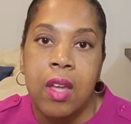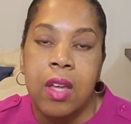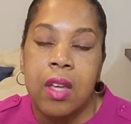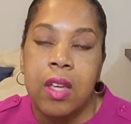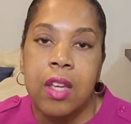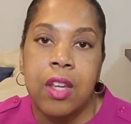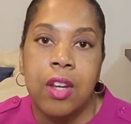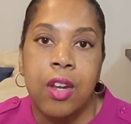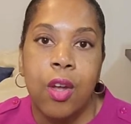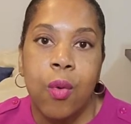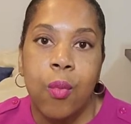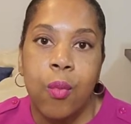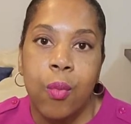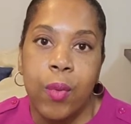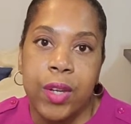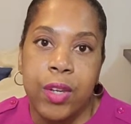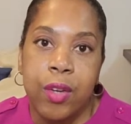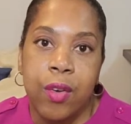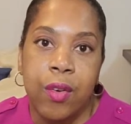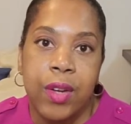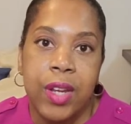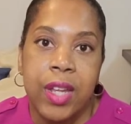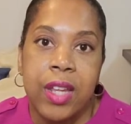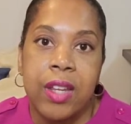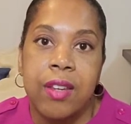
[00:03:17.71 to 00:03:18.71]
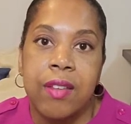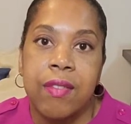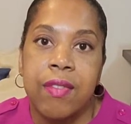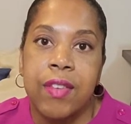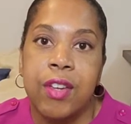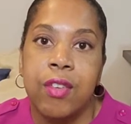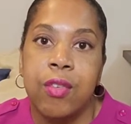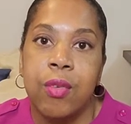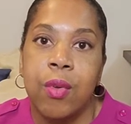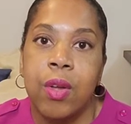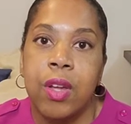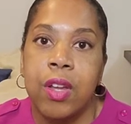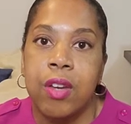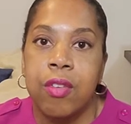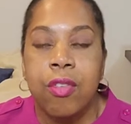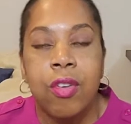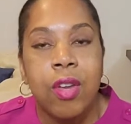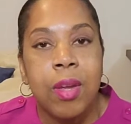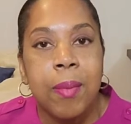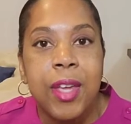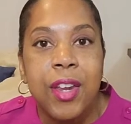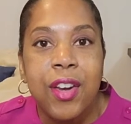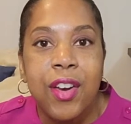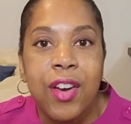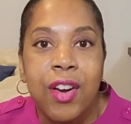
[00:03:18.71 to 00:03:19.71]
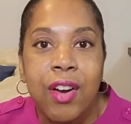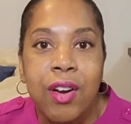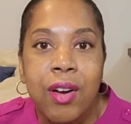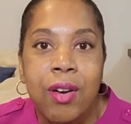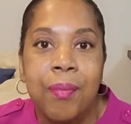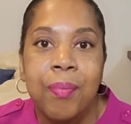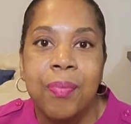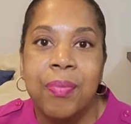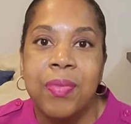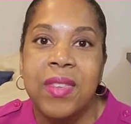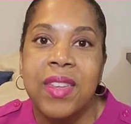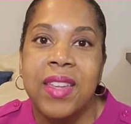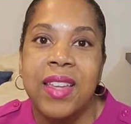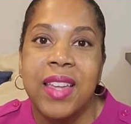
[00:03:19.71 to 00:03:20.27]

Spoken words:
When you're an individual contributor,